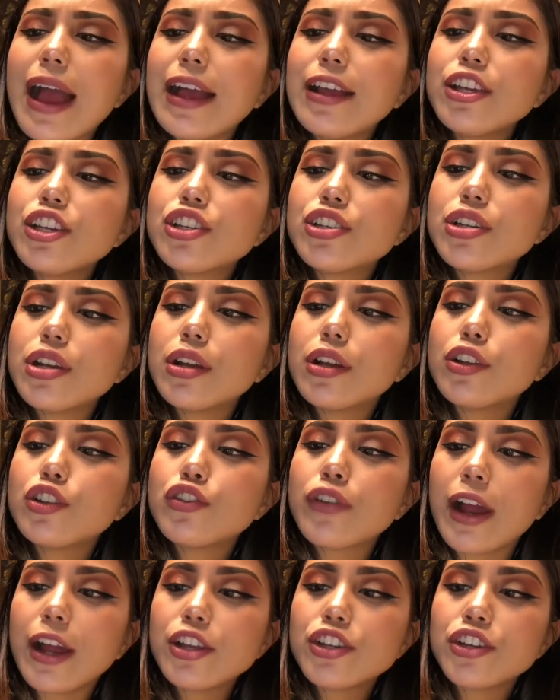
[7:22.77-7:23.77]
Ash
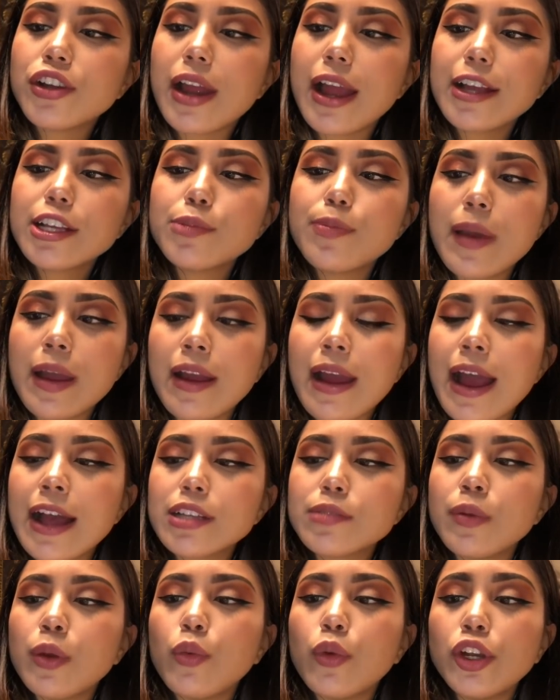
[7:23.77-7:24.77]
Trash Your Ex Bear
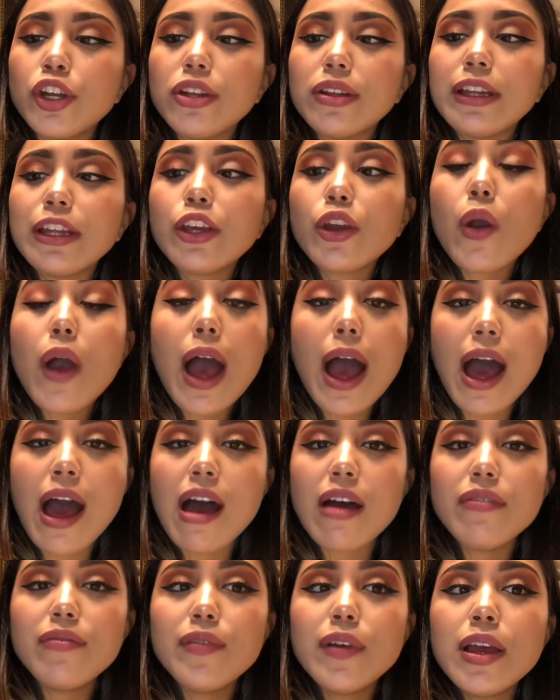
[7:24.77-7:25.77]
asked me, What do you think you'll
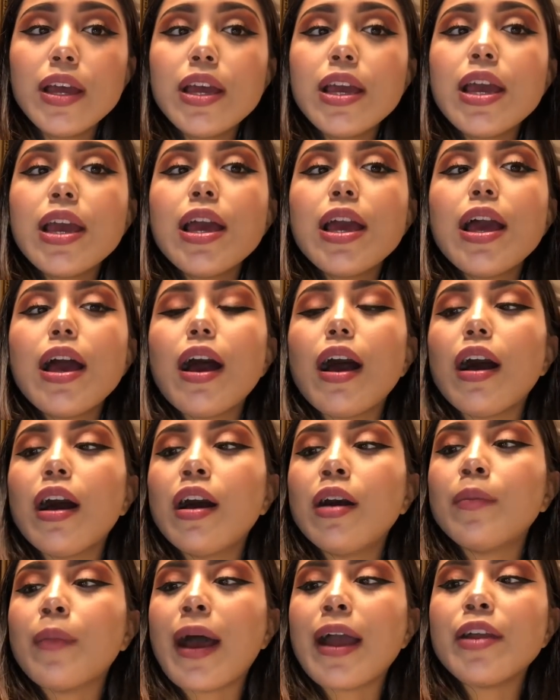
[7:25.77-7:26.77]
have?
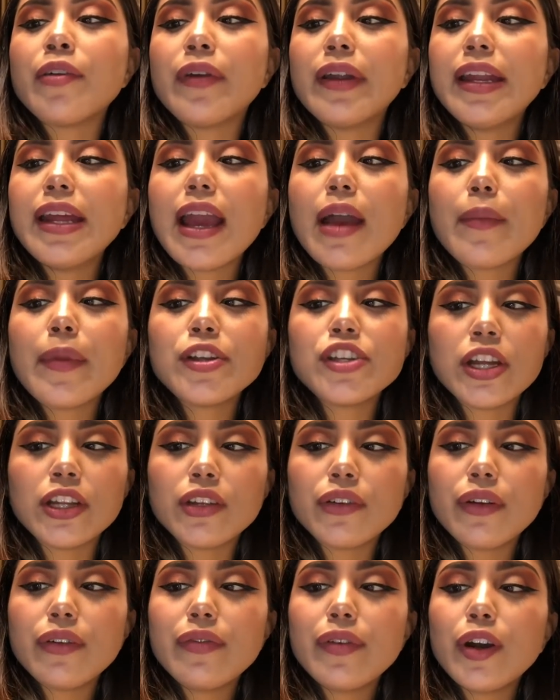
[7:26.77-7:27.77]
Um, I already had my
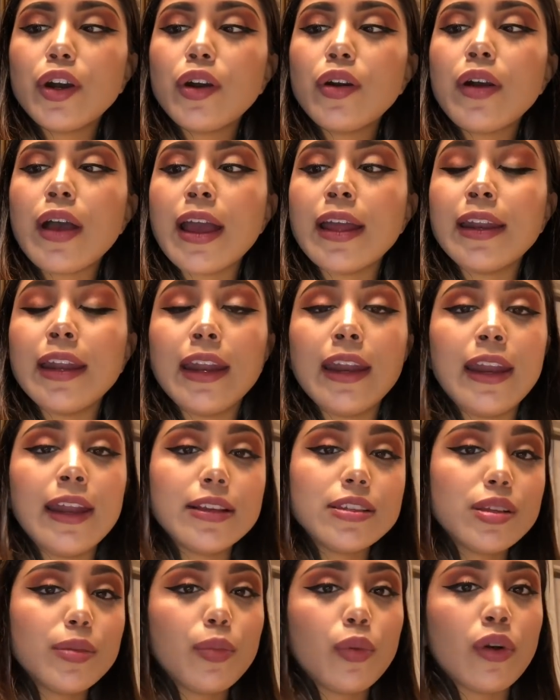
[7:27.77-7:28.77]
gender reveal, and it
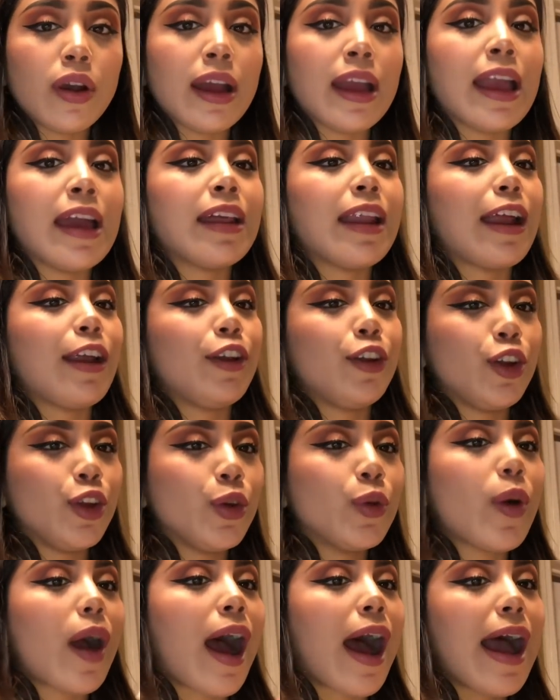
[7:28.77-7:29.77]
is a boy, and I
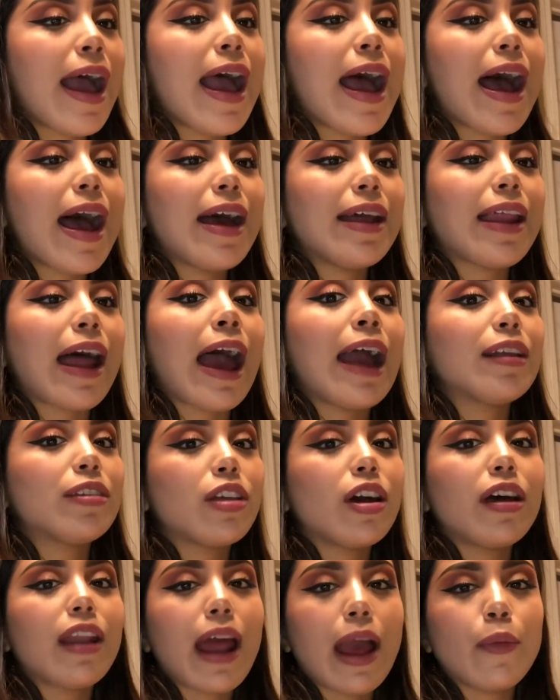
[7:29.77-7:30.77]
knew I had, I
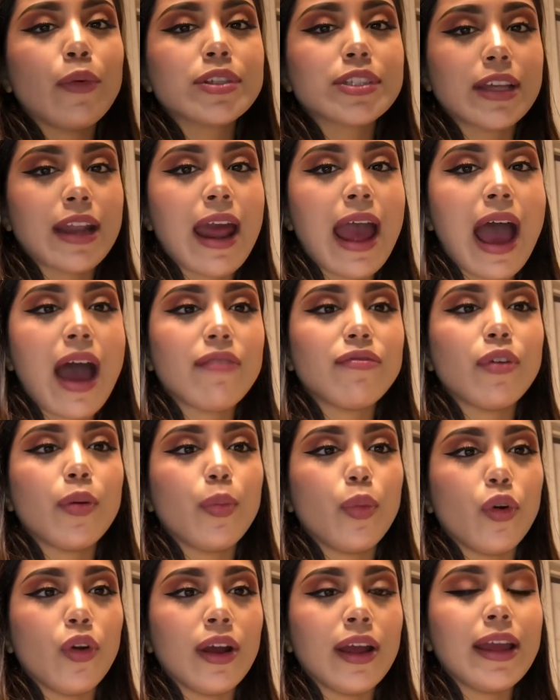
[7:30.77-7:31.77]
thought I was gonna have a
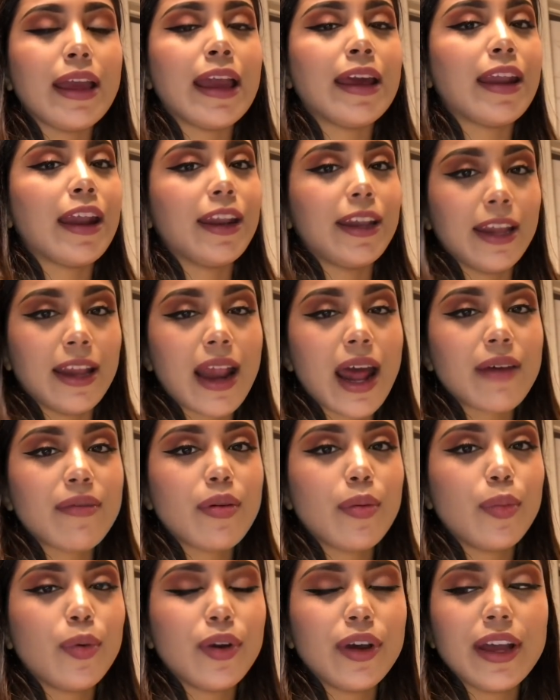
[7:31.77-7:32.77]
boy, and I did have
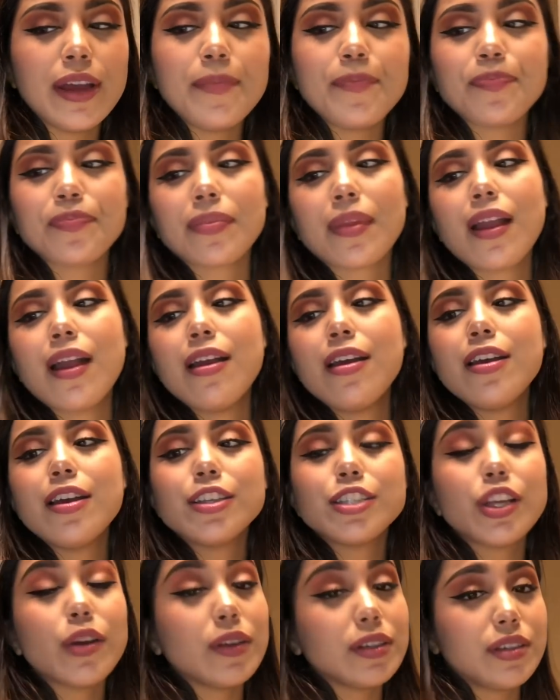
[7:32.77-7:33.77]
a boy.
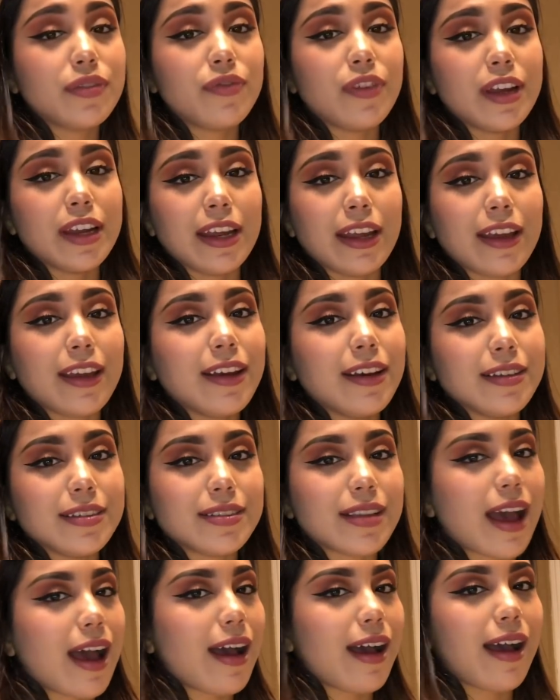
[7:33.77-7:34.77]
So it's funny
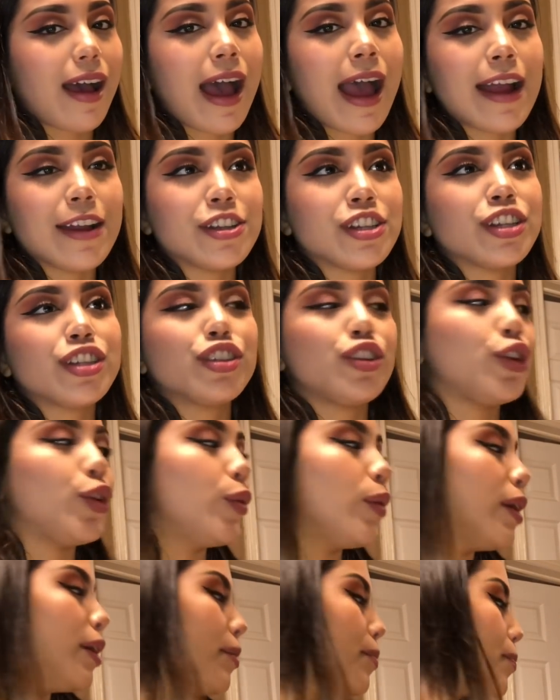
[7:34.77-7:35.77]
because I just
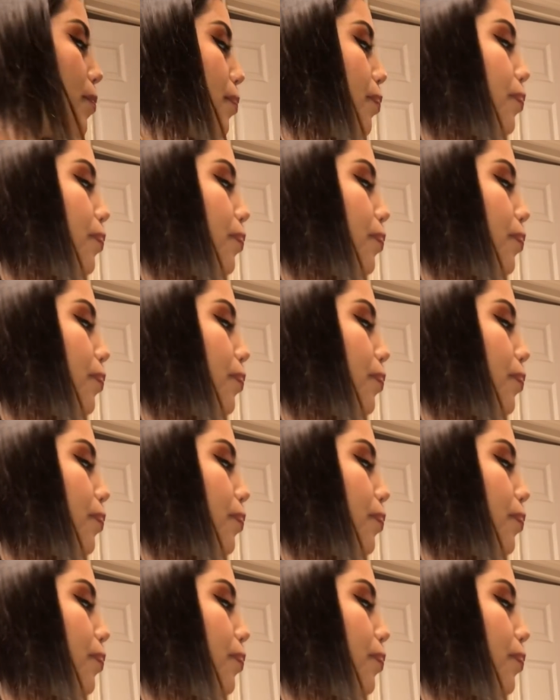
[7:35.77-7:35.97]
knew it.